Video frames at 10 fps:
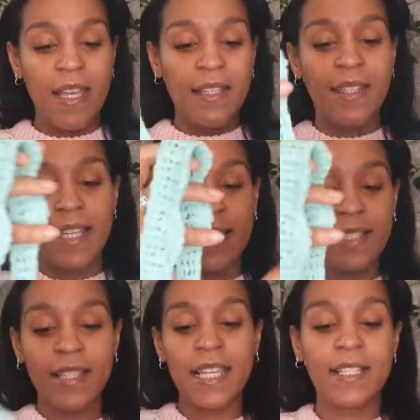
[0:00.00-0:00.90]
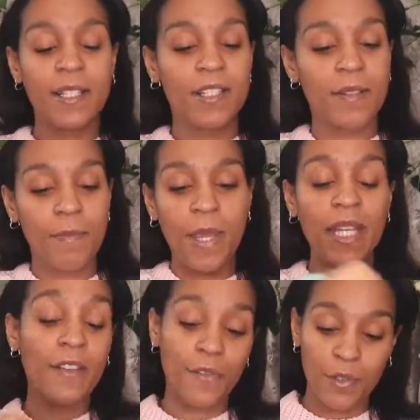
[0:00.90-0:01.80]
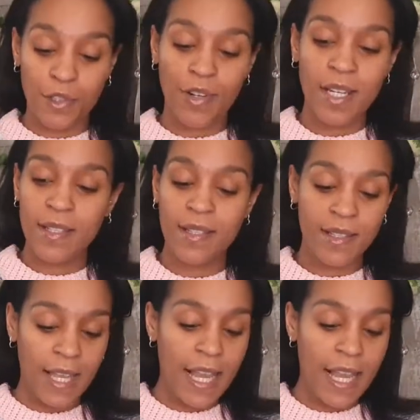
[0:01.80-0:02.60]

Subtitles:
This is a pinafore dress,